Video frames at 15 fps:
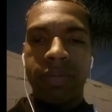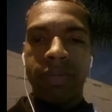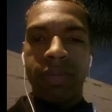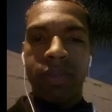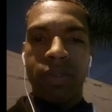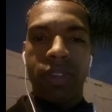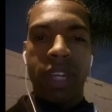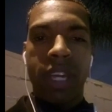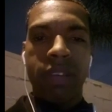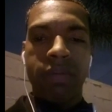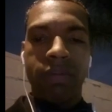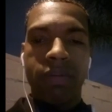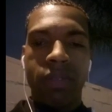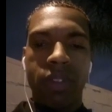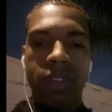Okay?
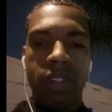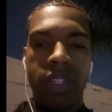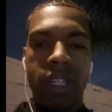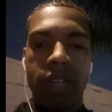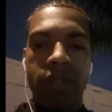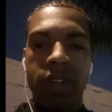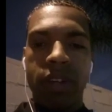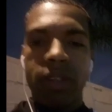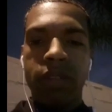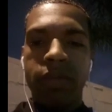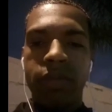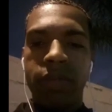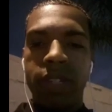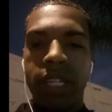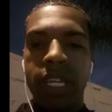Love y'all.
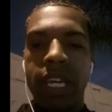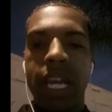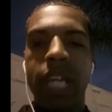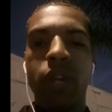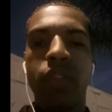I know the